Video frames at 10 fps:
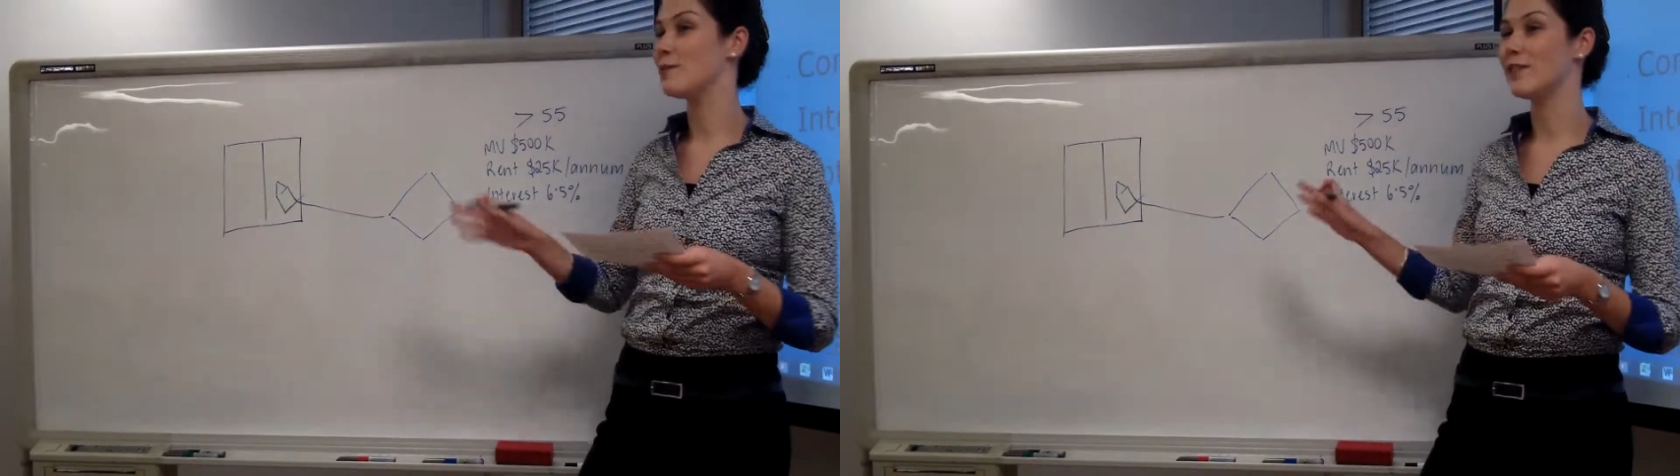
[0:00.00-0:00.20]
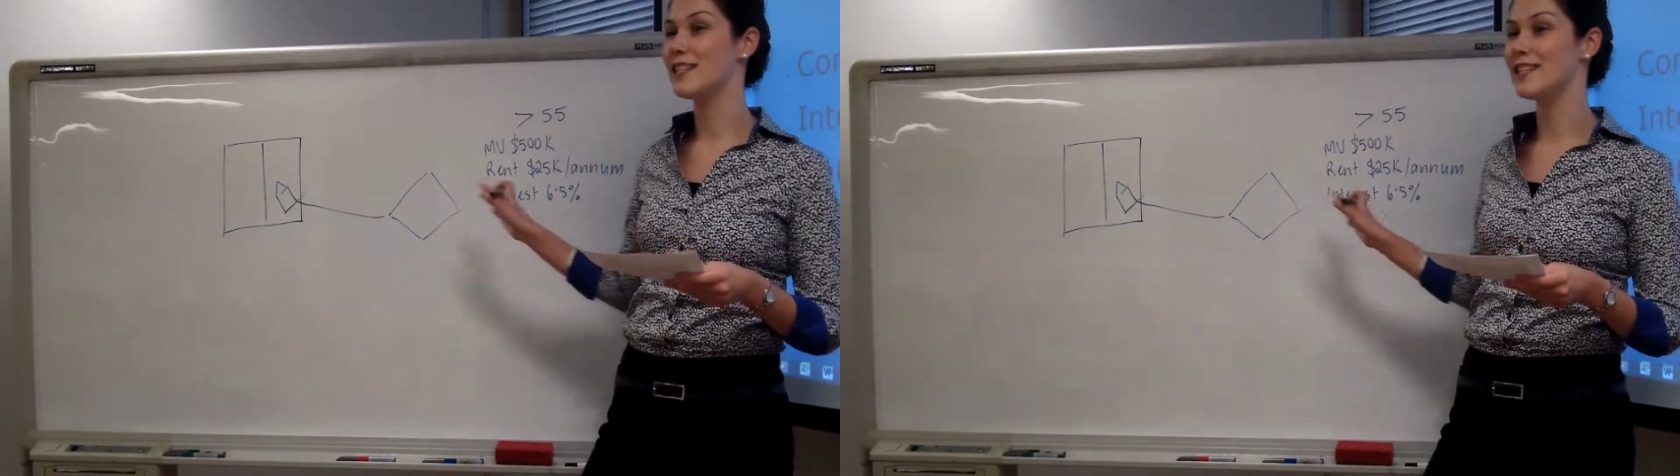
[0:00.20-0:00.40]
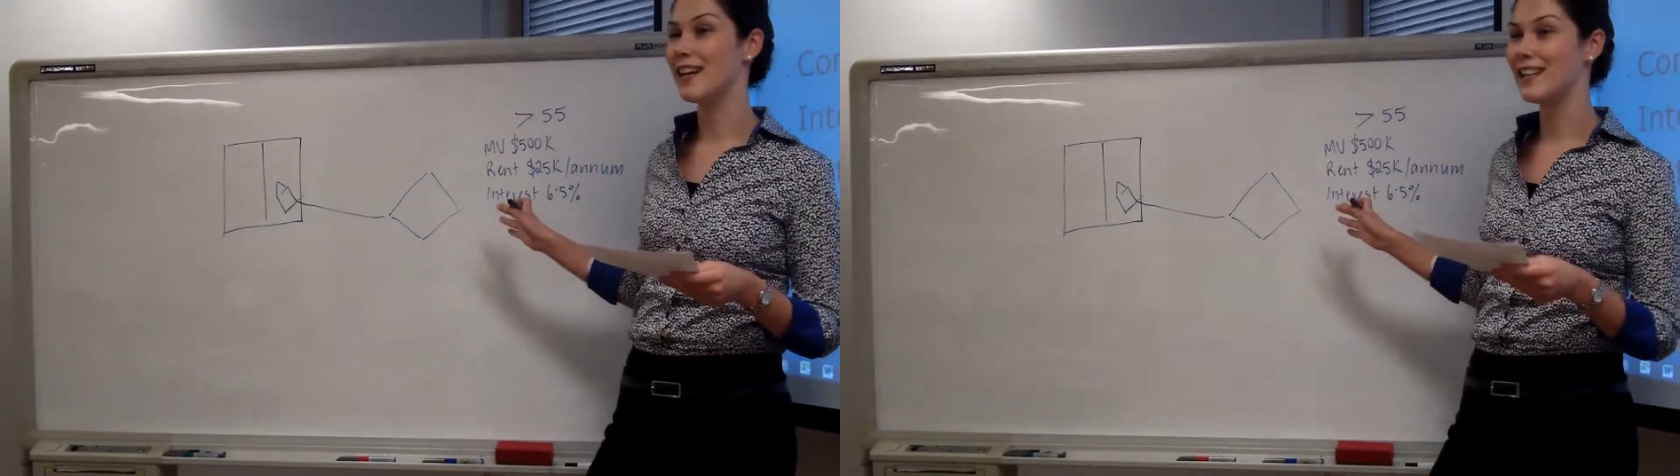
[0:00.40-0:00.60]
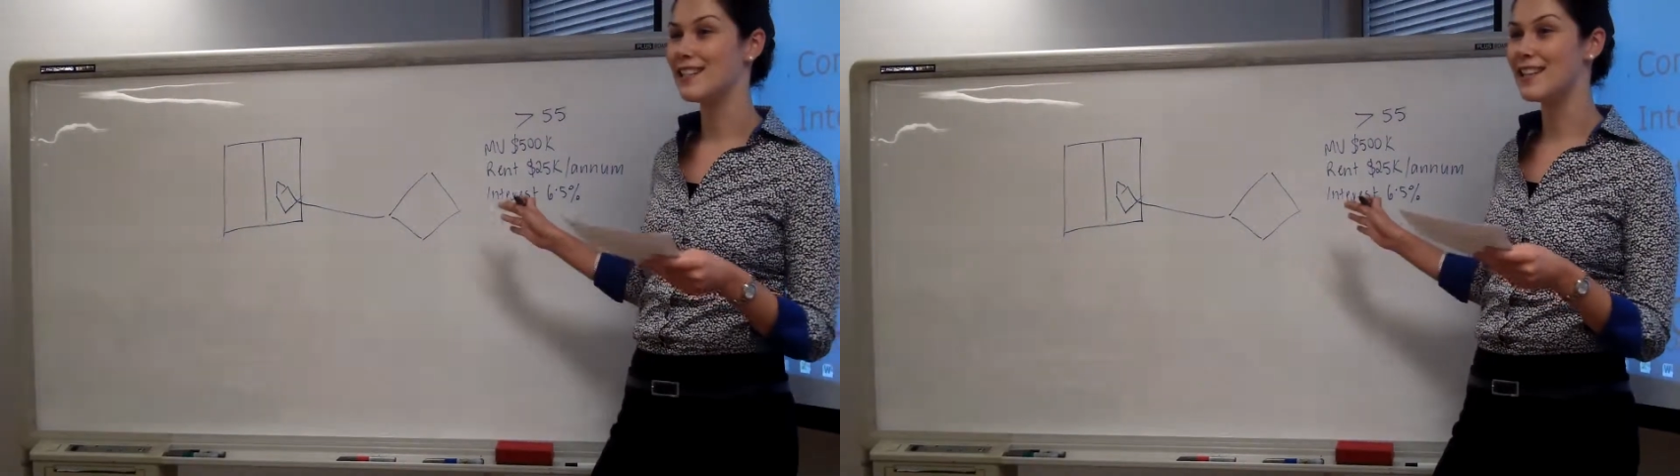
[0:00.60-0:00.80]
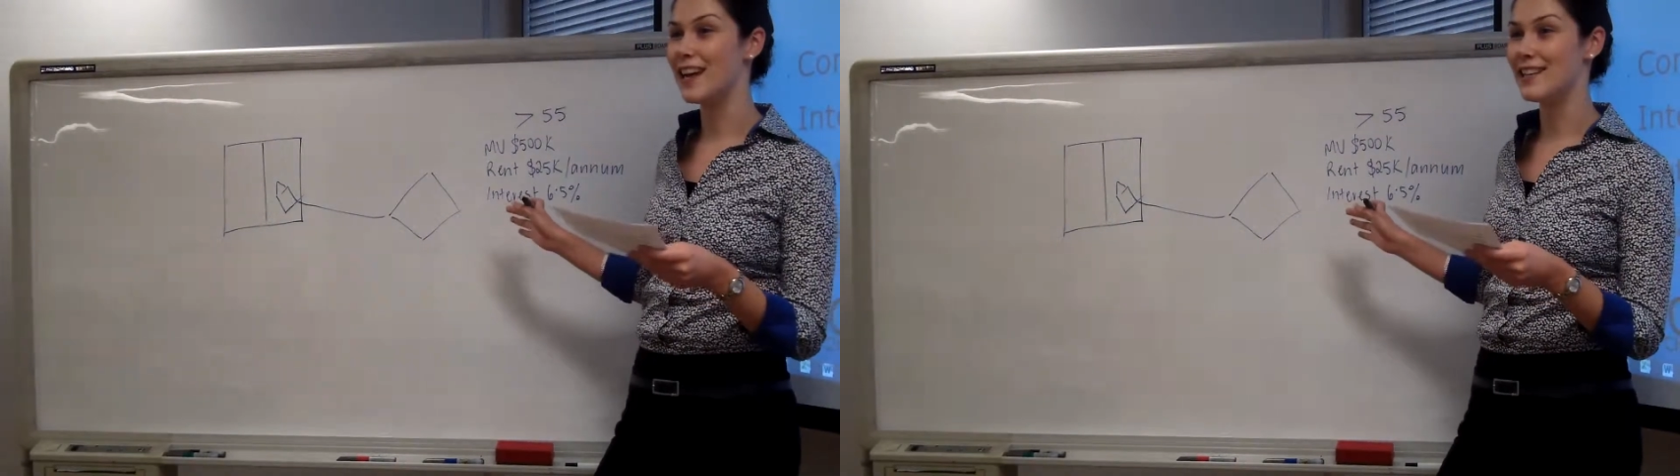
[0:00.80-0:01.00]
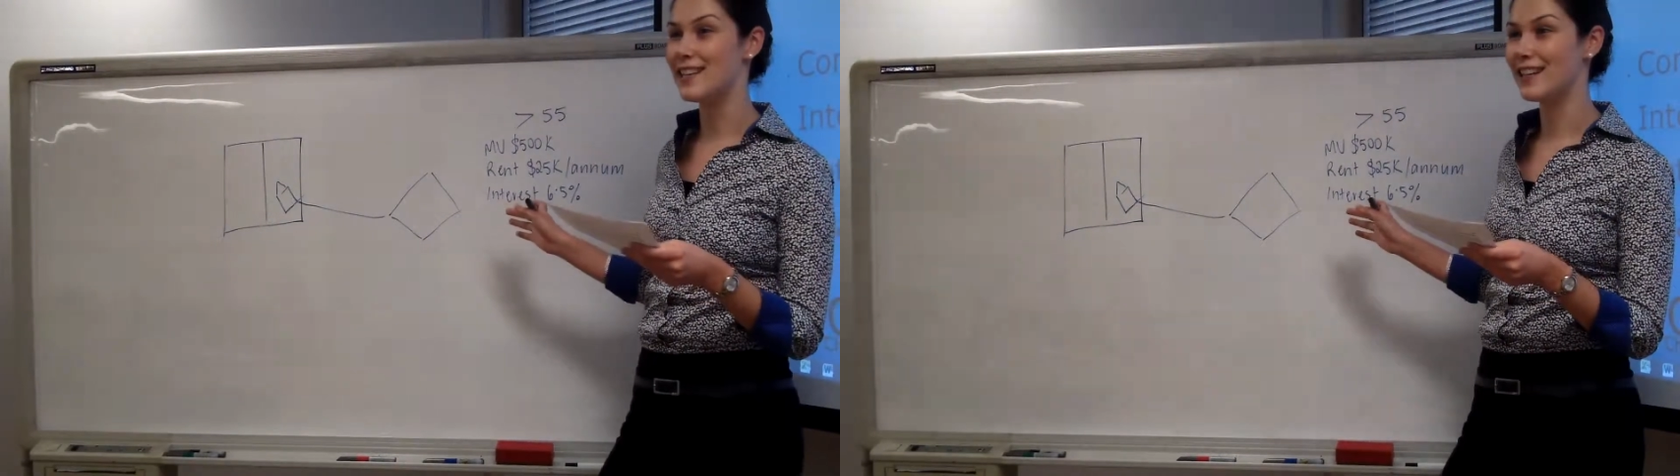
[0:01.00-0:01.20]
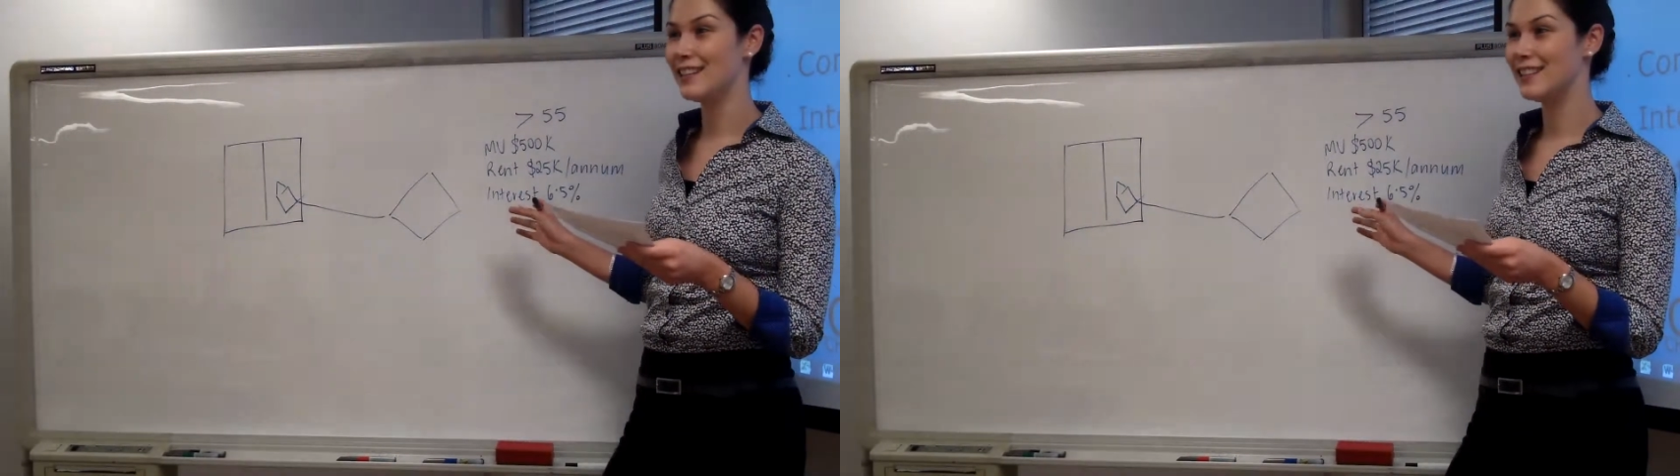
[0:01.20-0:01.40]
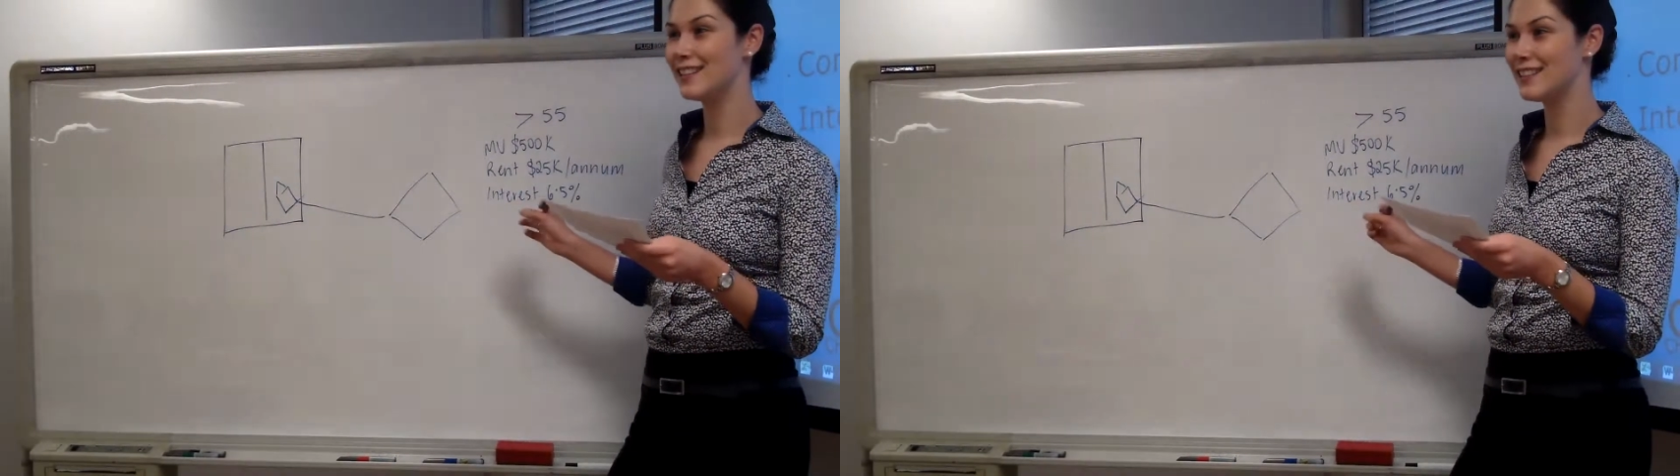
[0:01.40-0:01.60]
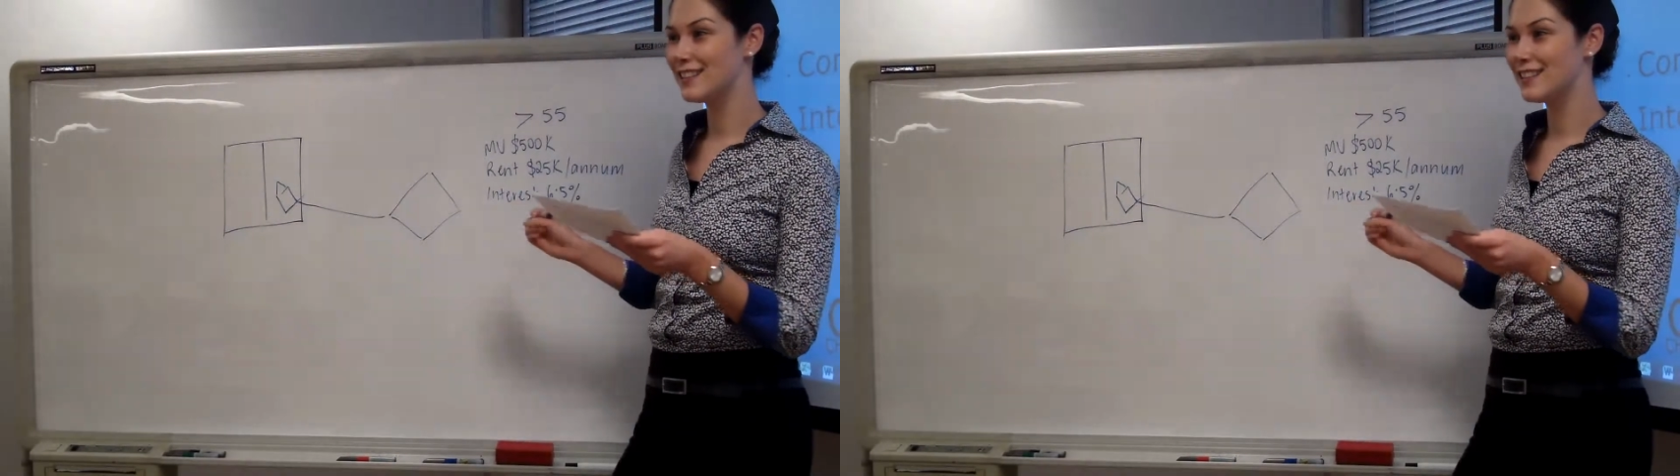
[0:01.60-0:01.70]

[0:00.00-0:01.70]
to investigate this case study?